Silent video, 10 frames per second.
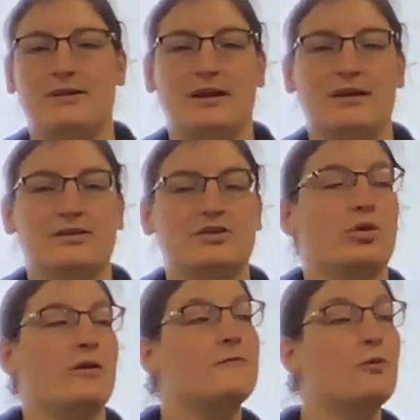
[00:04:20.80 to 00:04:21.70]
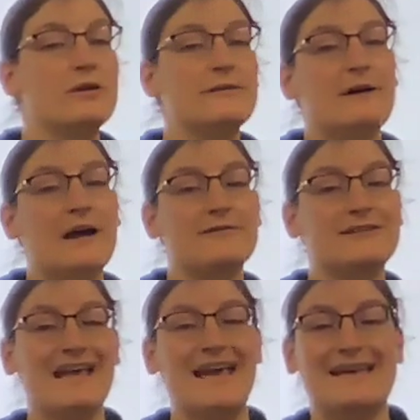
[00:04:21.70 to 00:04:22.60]
Okay, so our 45
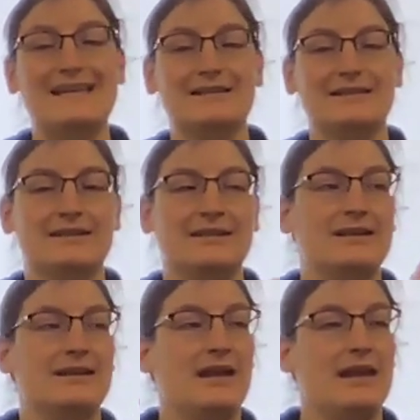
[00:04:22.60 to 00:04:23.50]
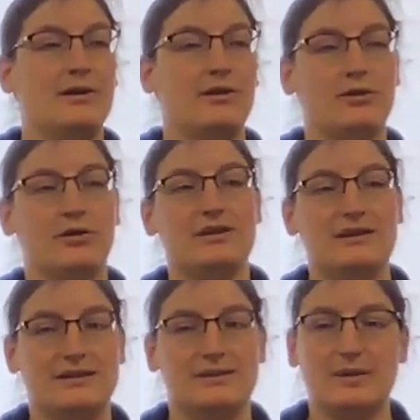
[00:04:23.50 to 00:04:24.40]
is A and
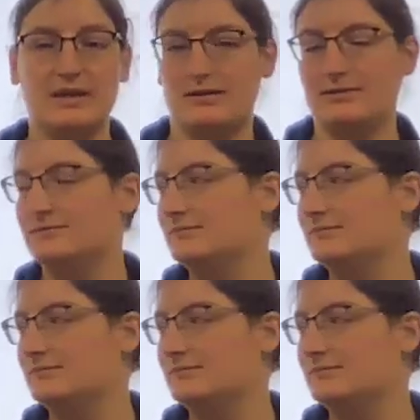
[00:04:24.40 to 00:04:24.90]
30 is B.